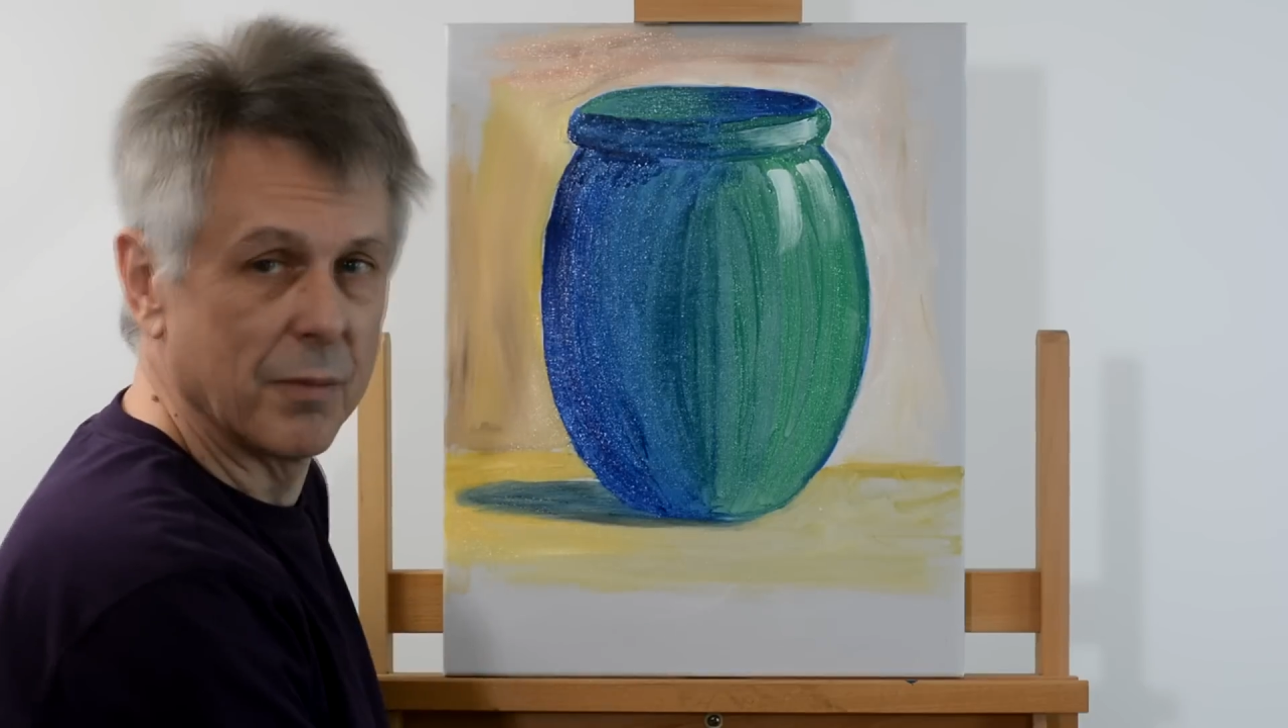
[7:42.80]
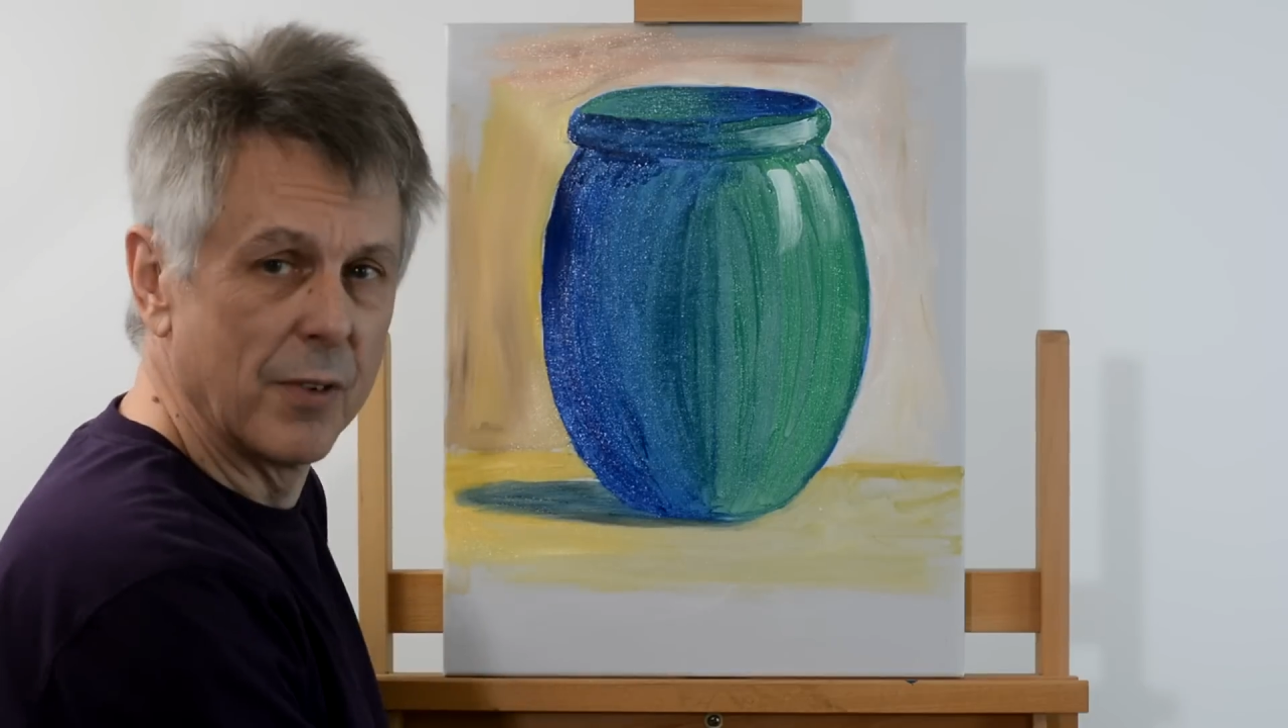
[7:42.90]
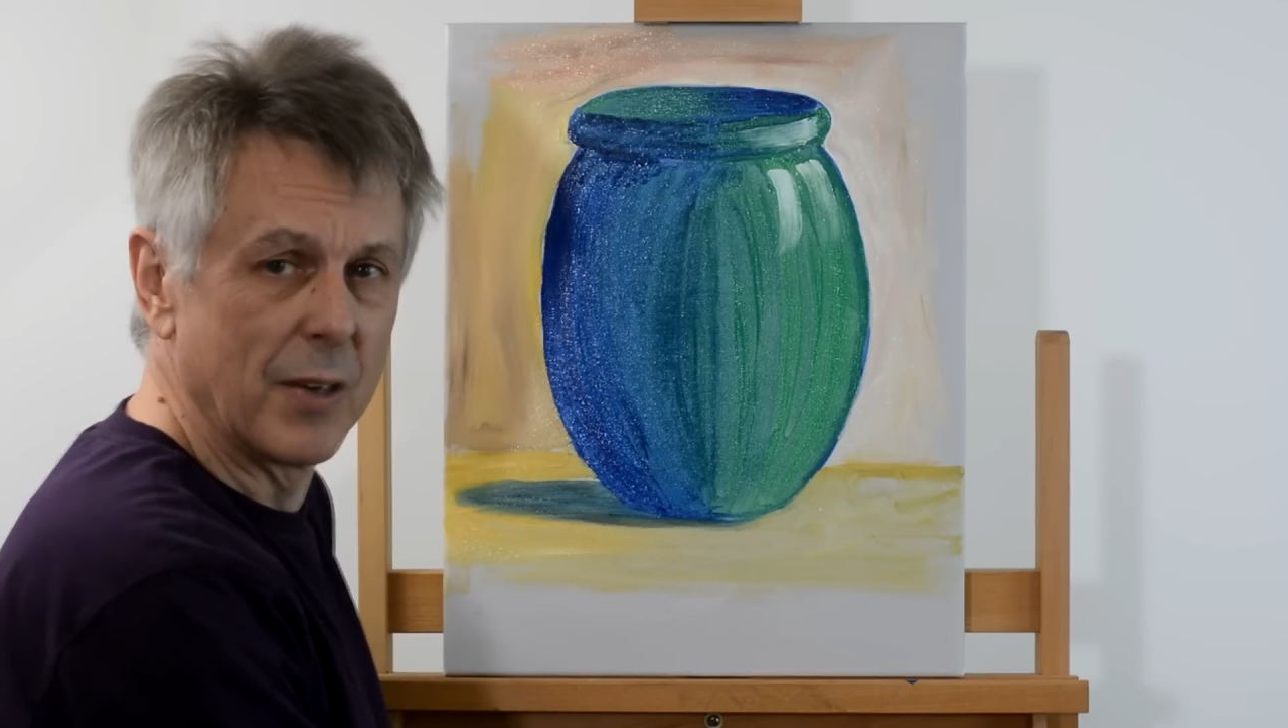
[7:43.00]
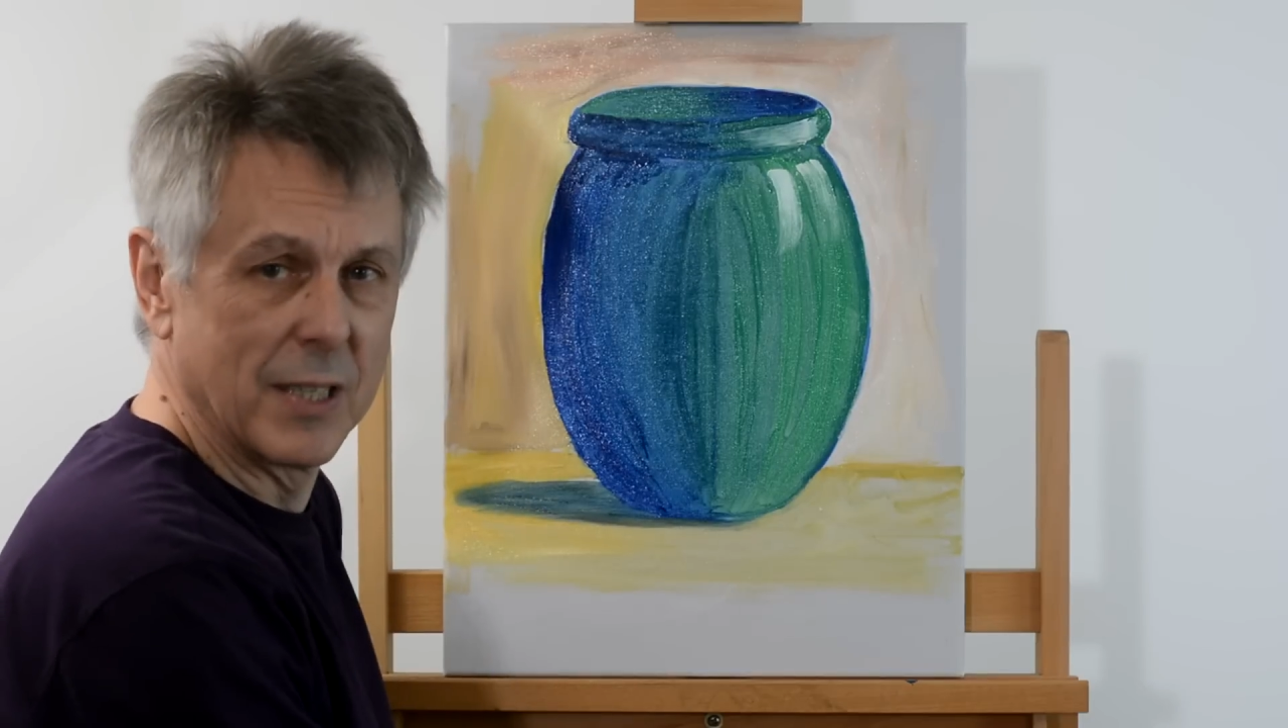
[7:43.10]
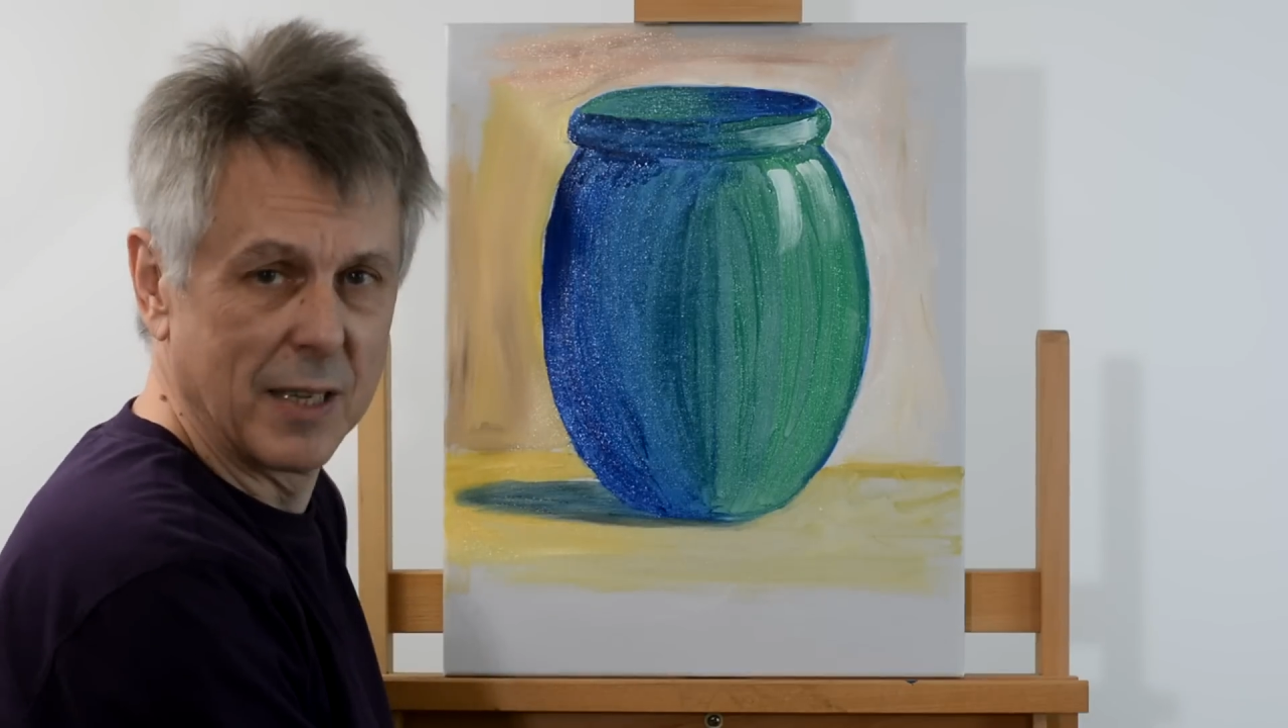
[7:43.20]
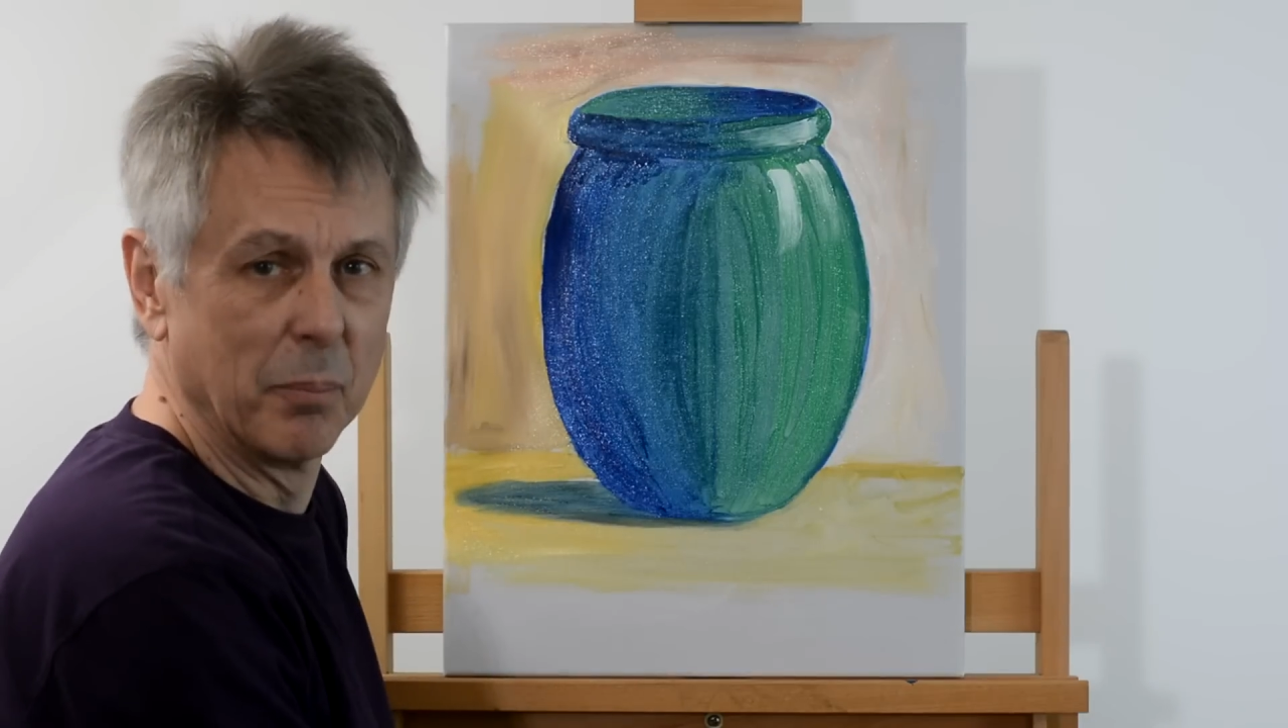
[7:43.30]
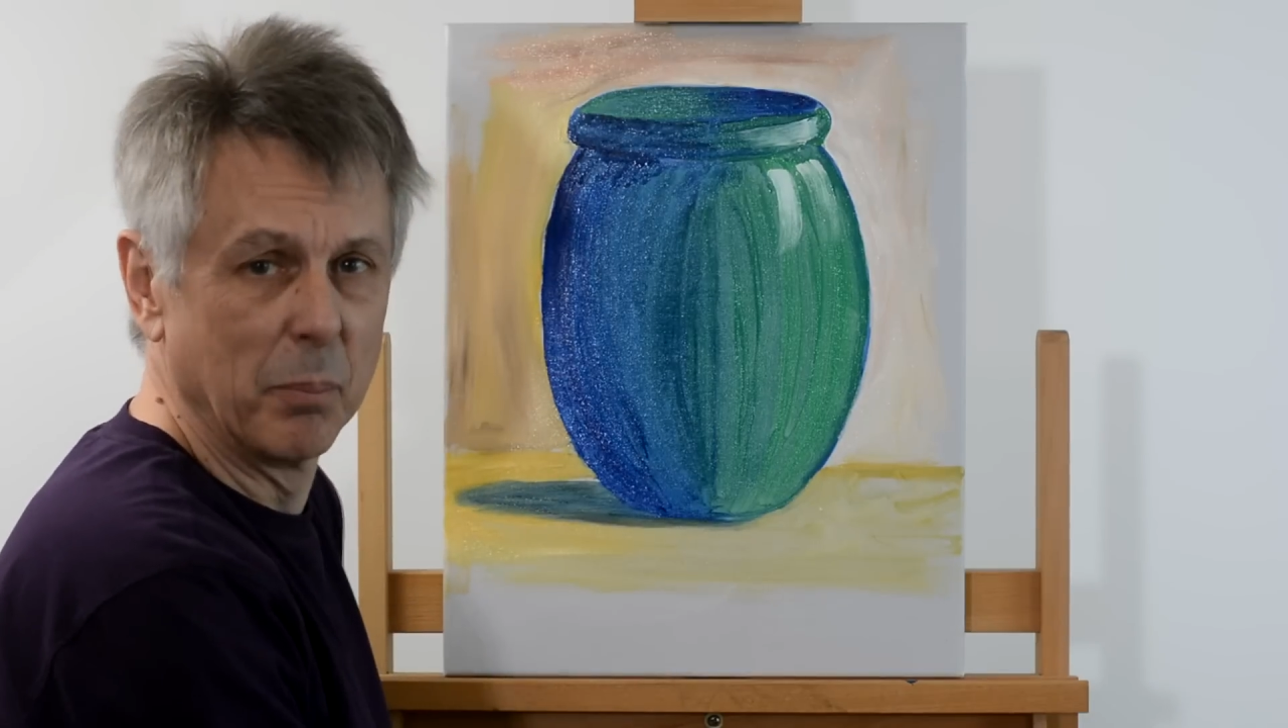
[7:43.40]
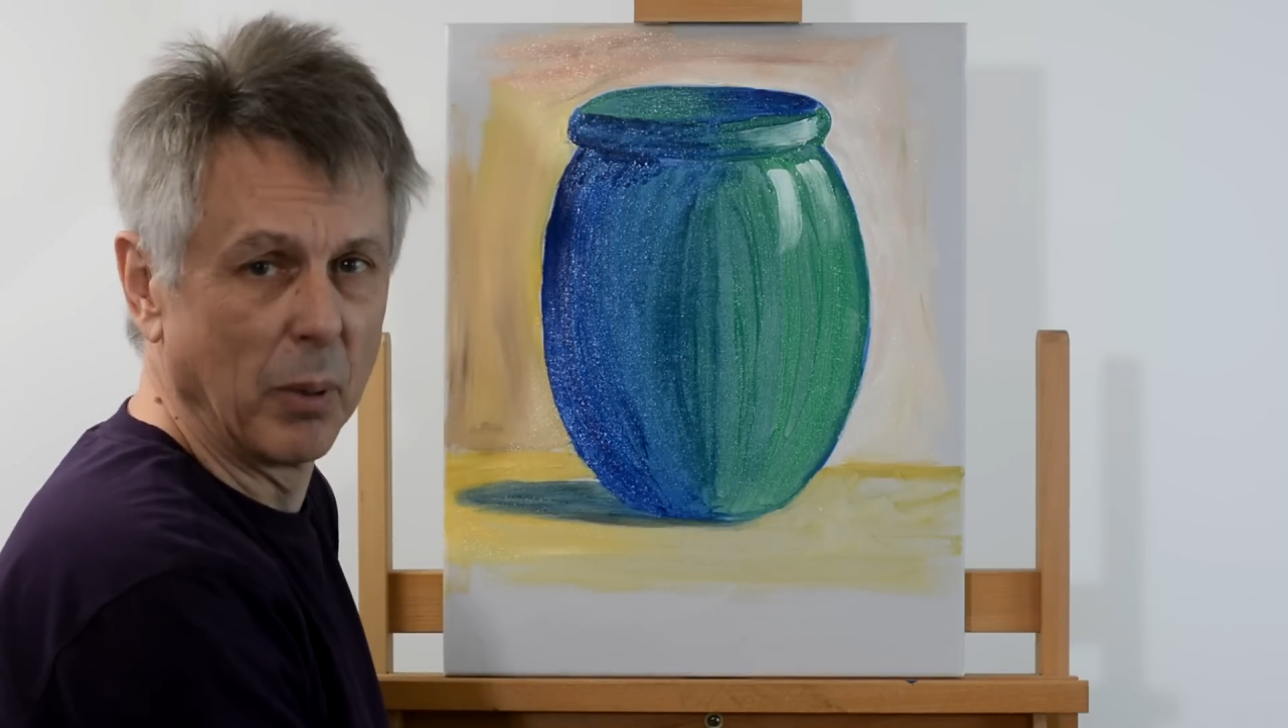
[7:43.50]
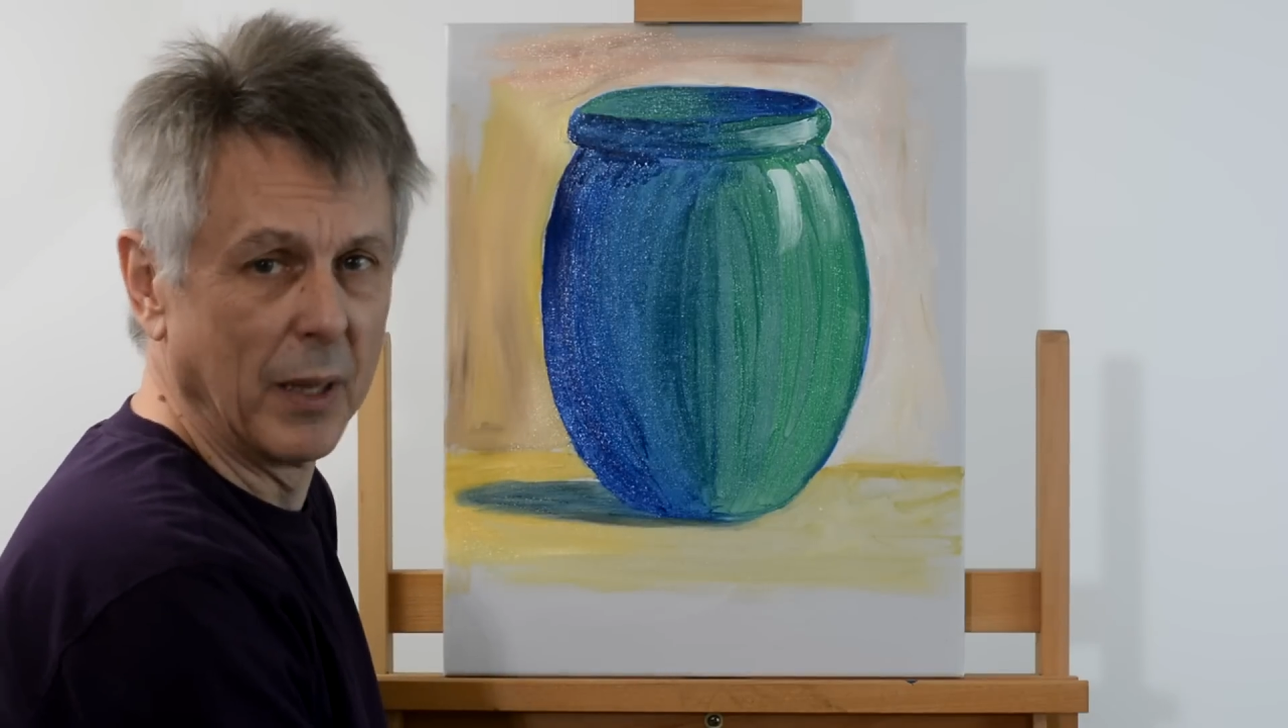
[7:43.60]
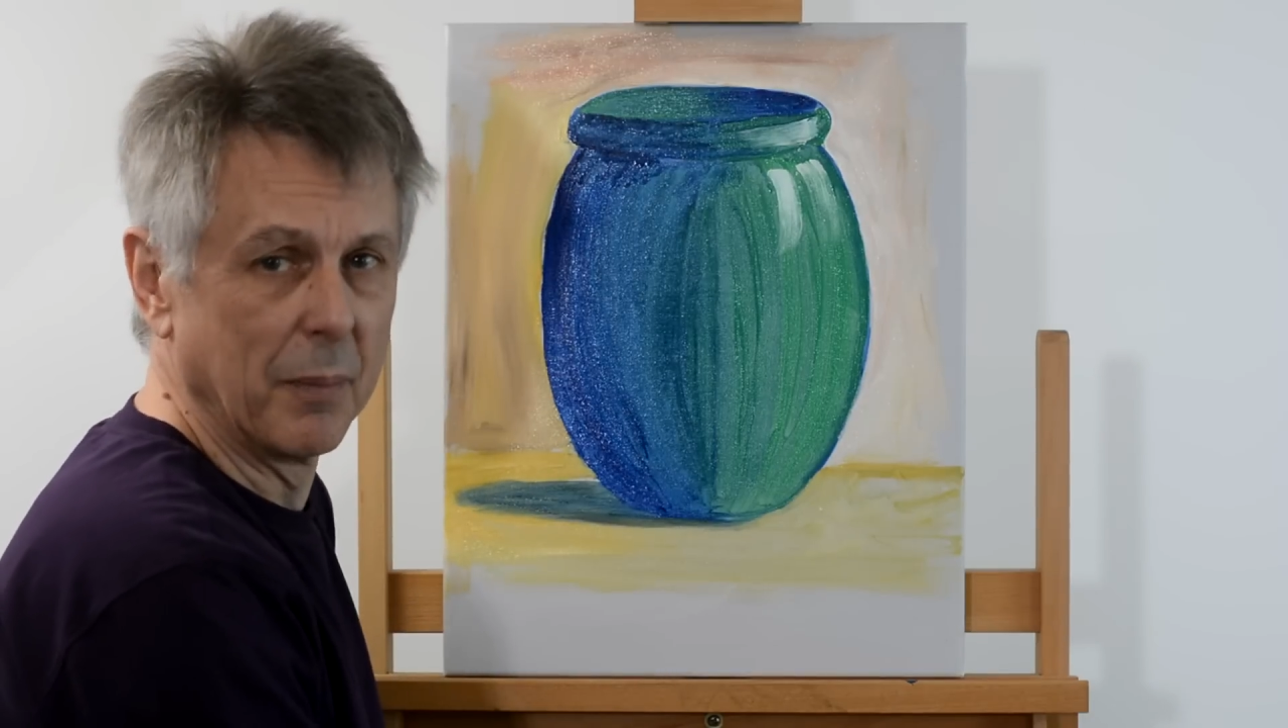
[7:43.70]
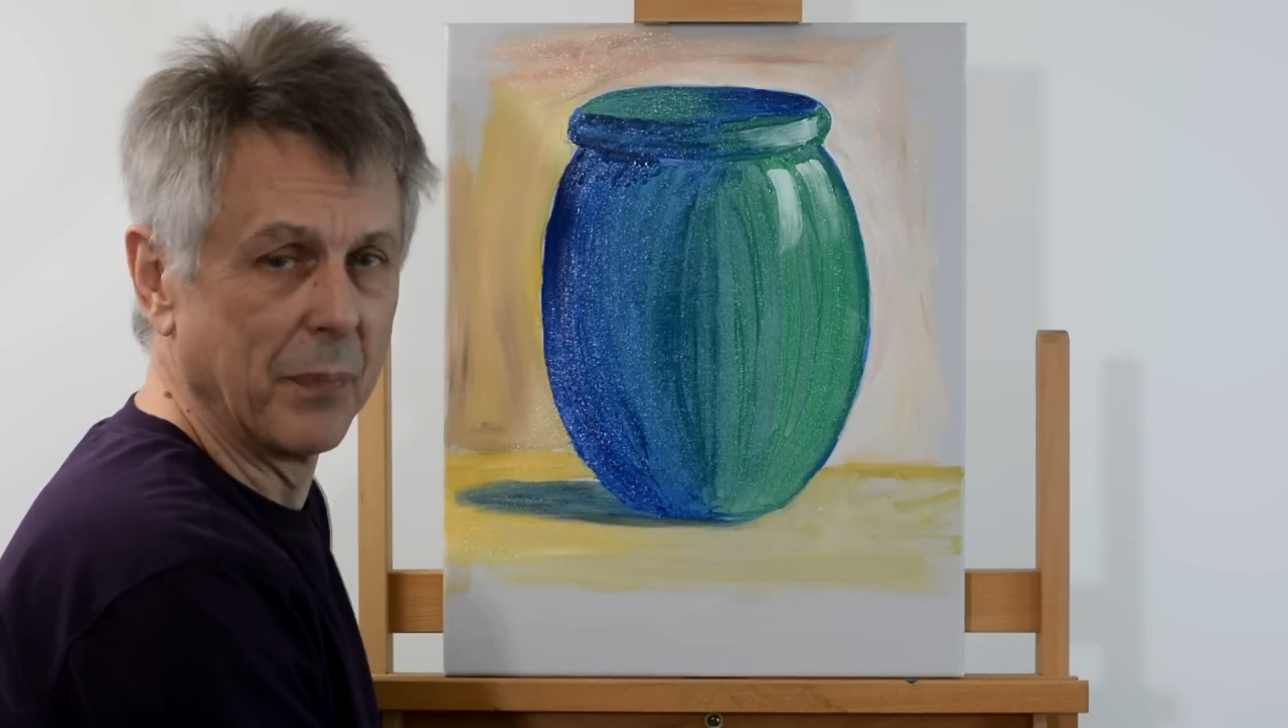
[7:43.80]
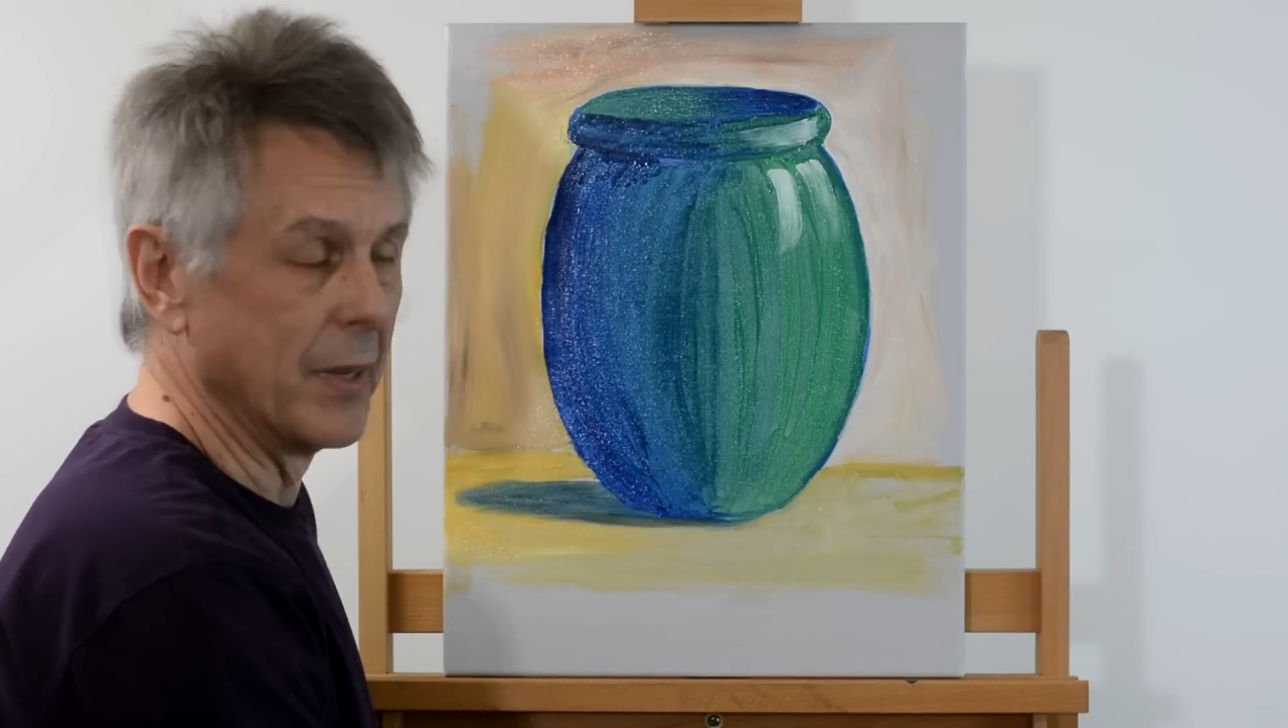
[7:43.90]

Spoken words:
very simply